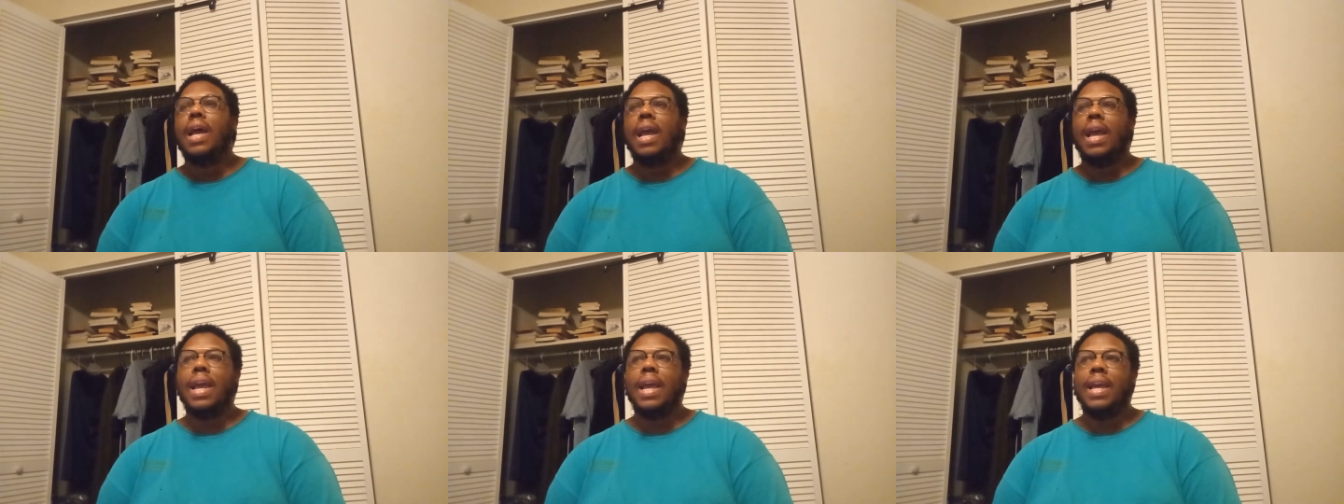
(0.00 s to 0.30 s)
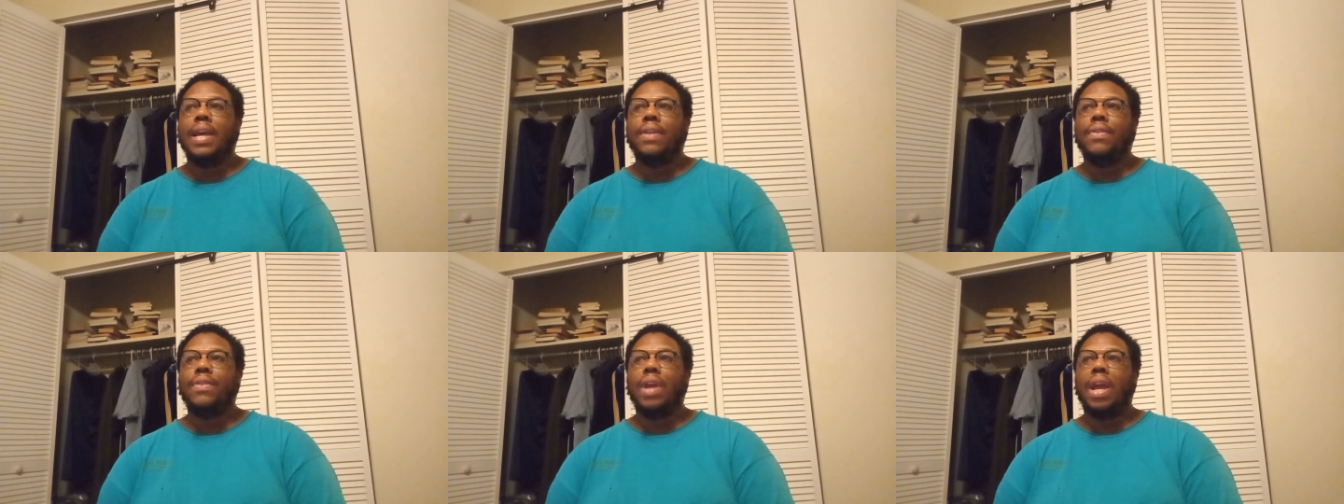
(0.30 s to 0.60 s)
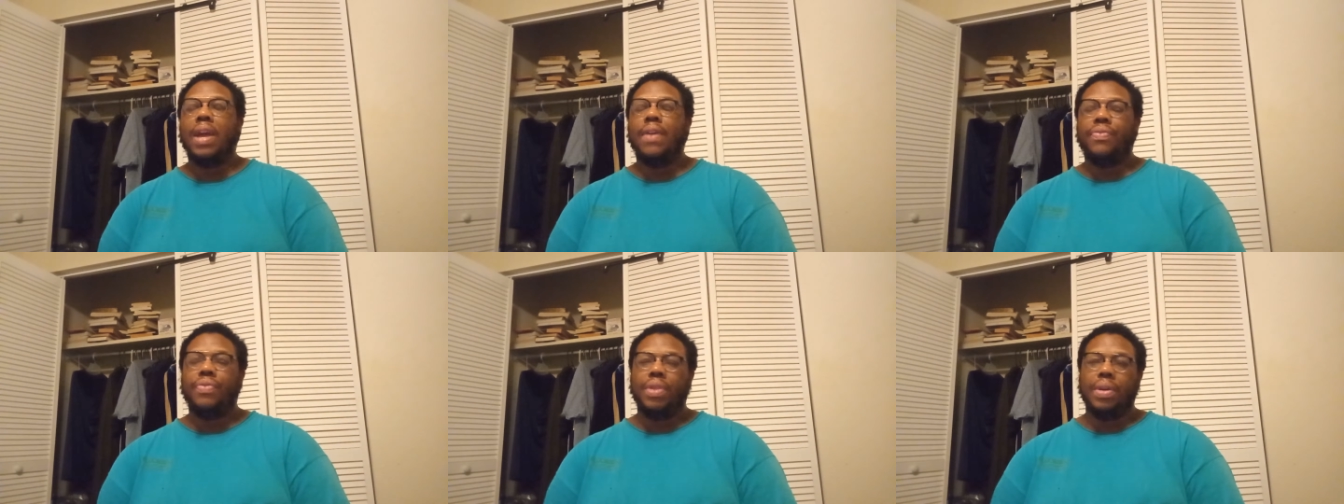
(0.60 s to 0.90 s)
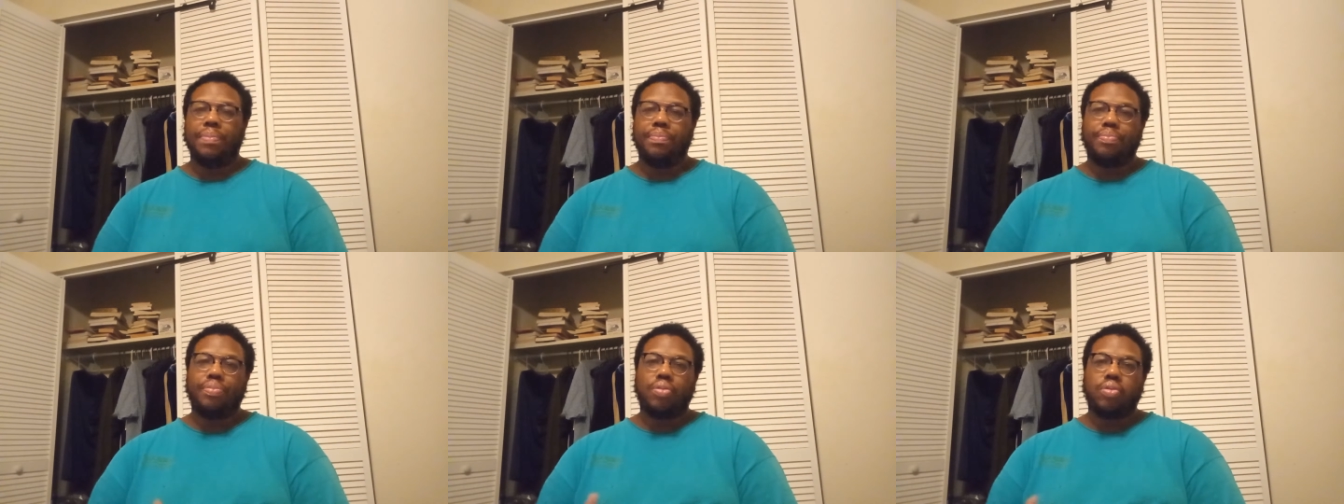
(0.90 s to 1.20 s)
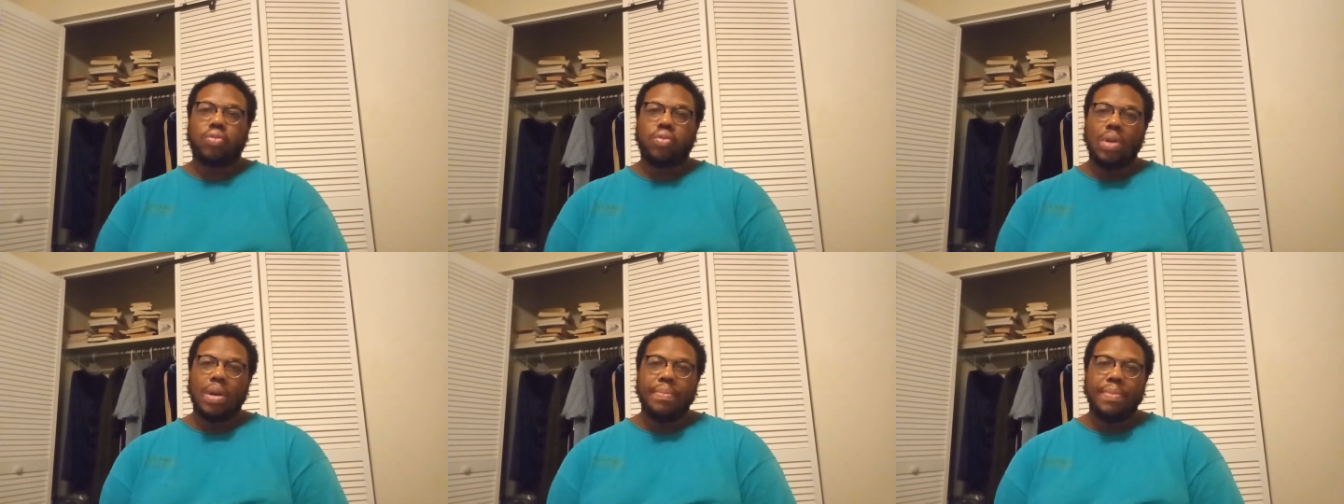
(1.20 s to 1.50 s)
and and the
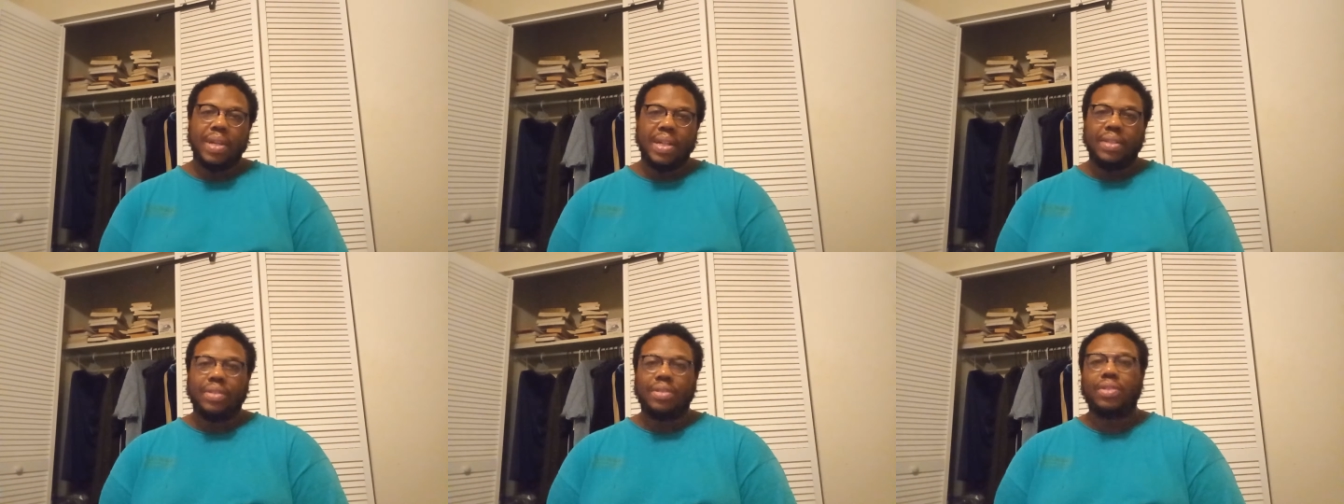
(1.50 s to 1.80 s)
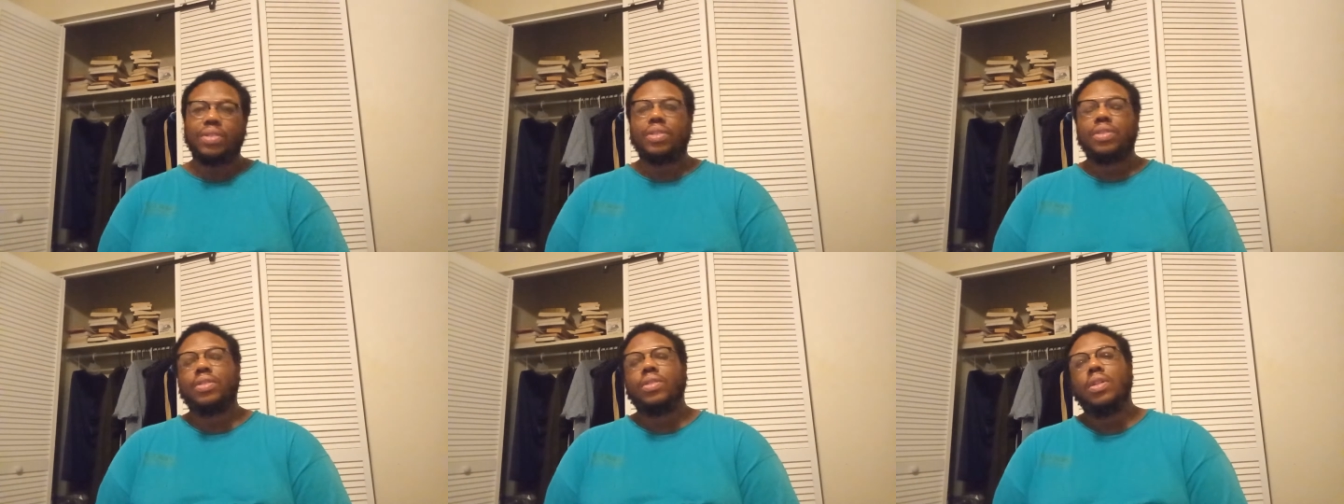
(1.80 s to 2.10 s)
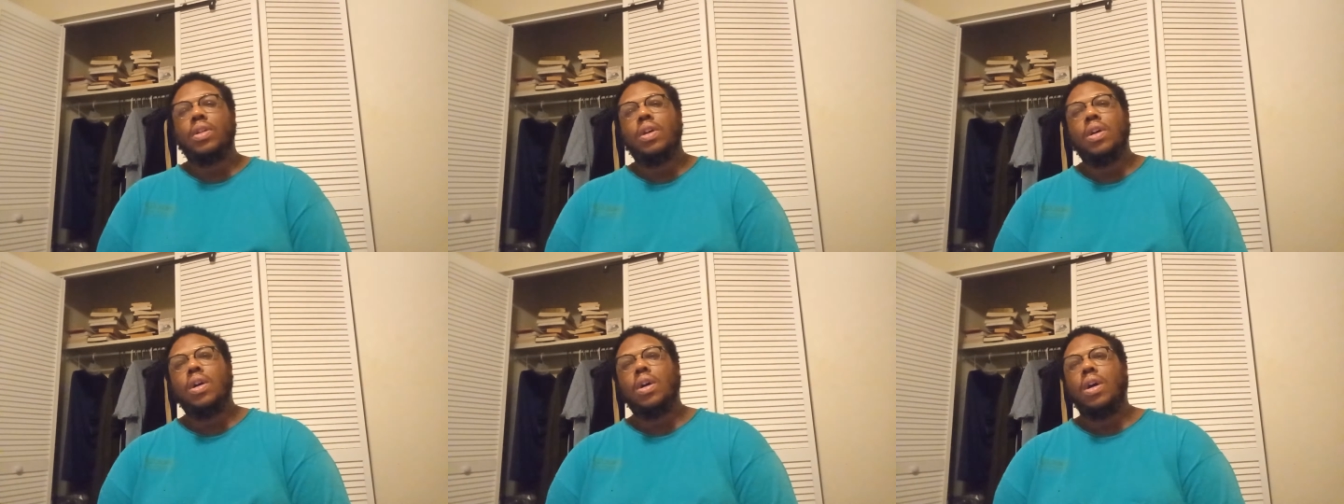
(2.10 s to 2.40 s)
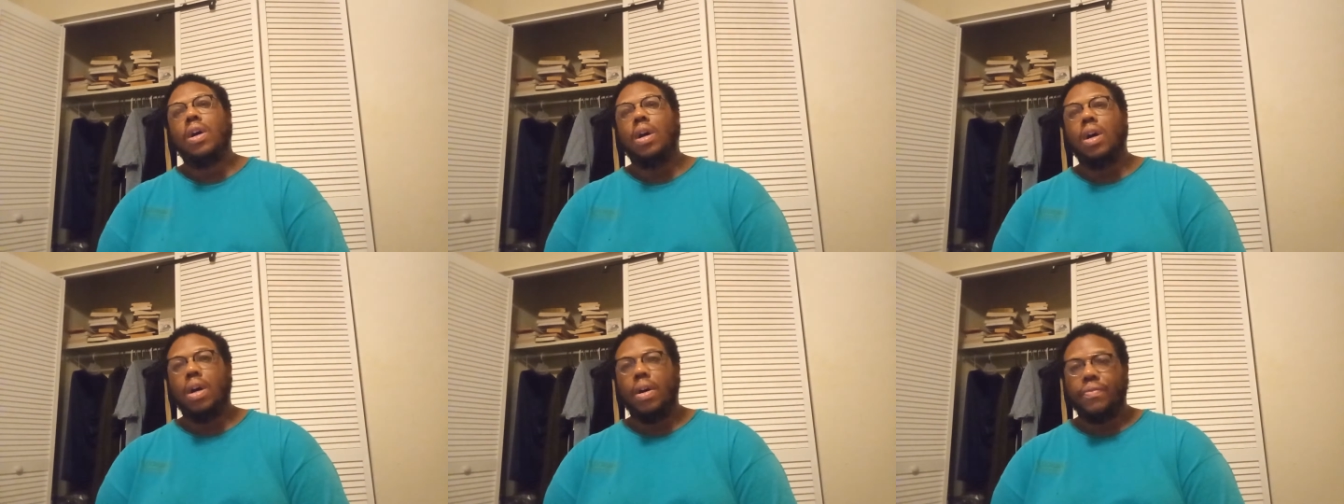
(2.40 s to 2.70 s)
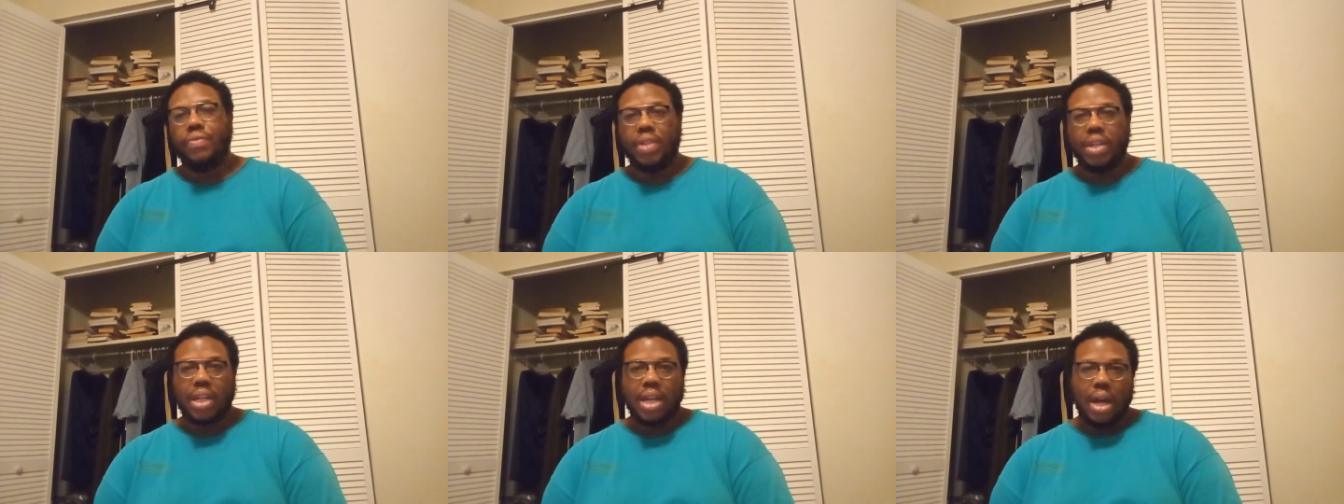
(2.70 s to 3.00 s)
premise
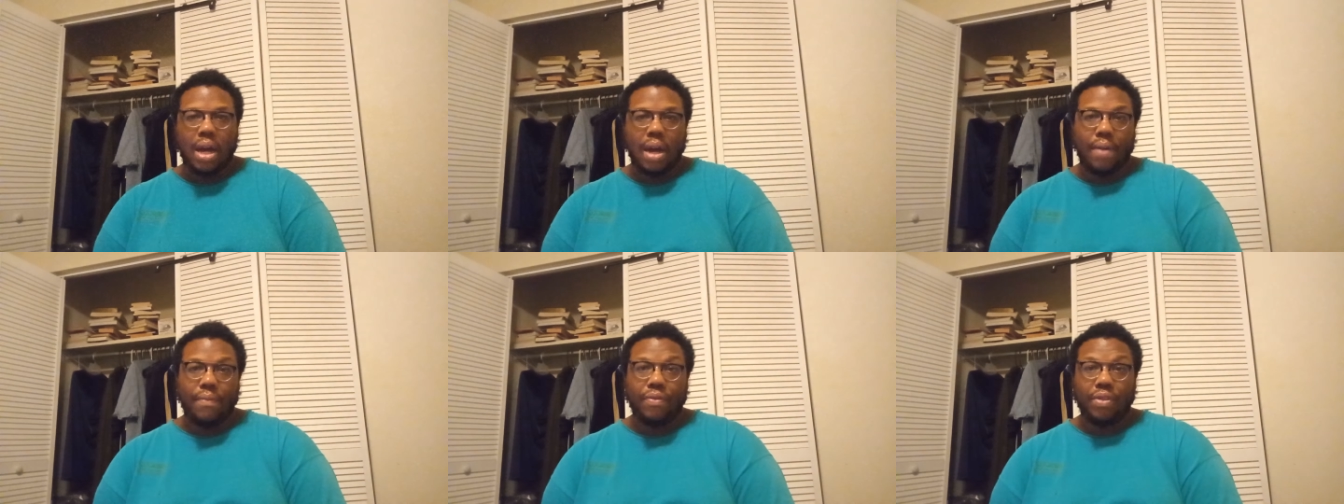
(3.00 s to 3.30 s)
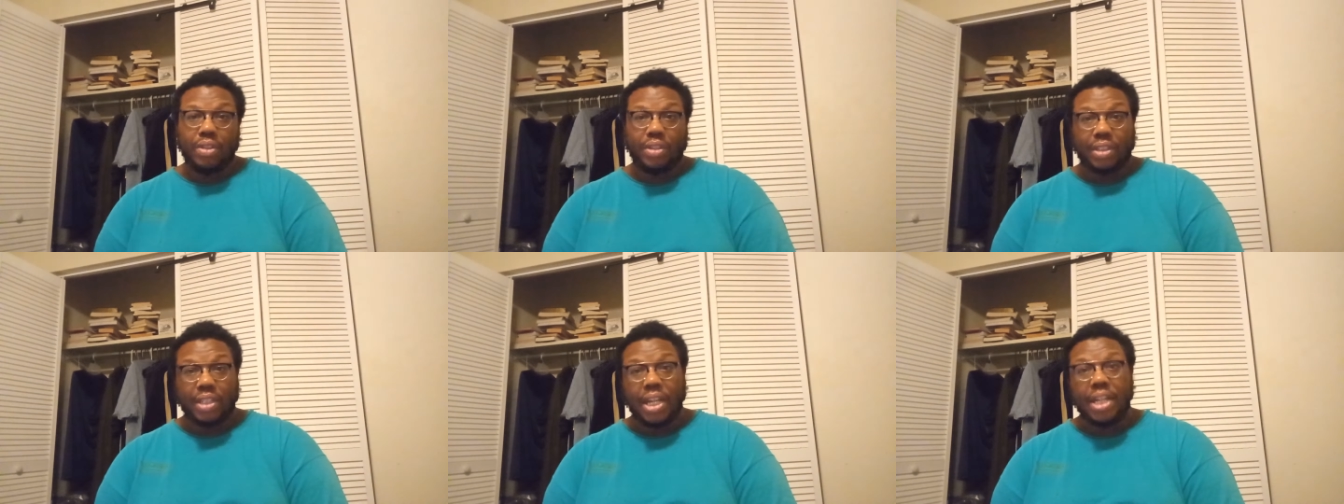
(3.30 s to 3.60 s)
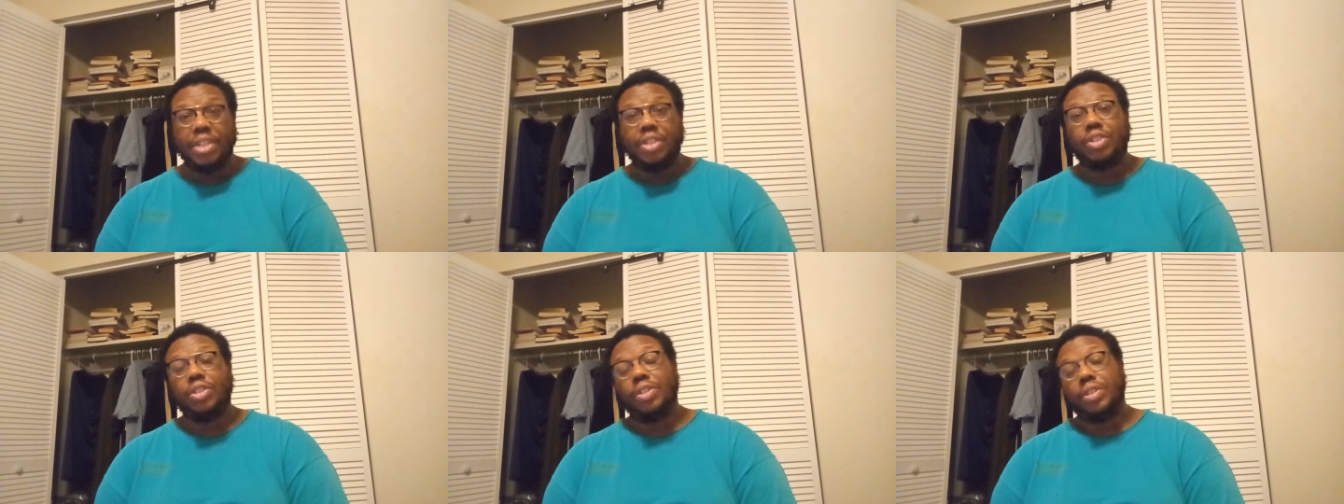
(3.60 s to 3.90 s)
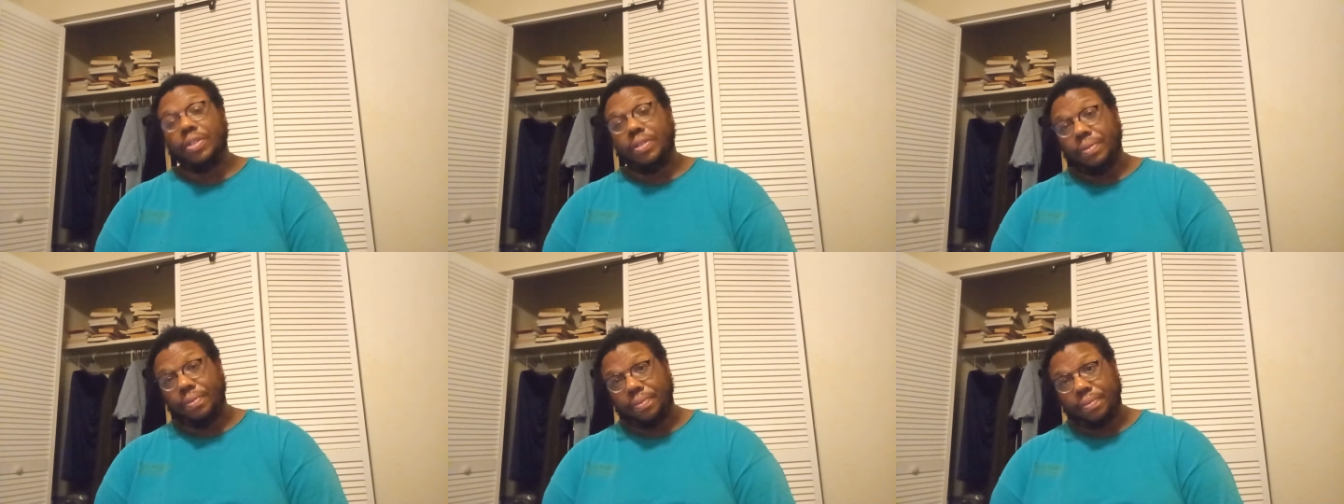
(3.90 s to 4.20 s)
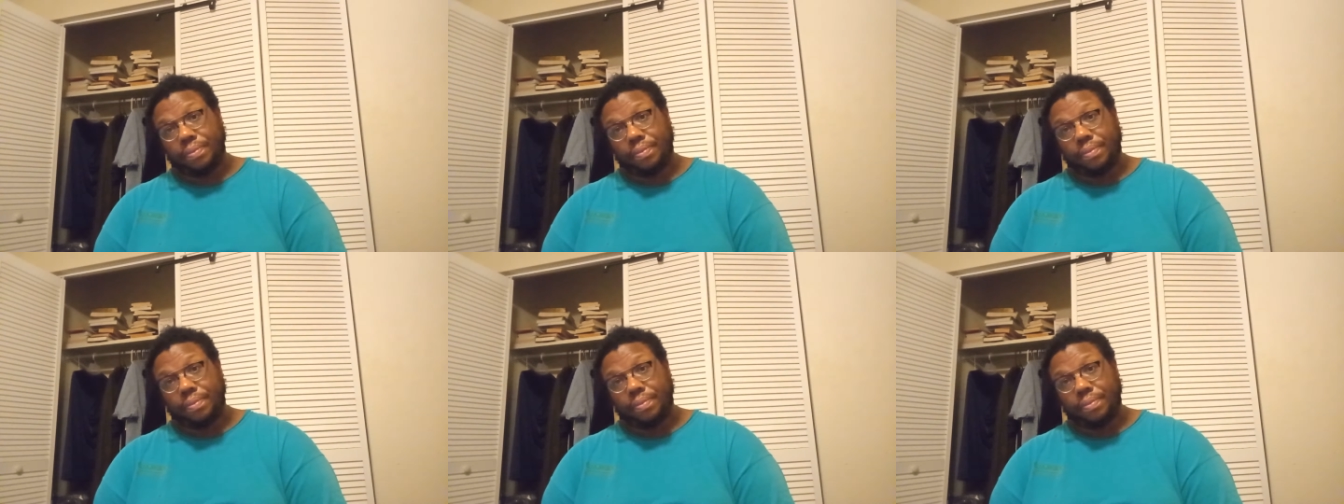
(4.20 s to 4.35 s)
of the conversation.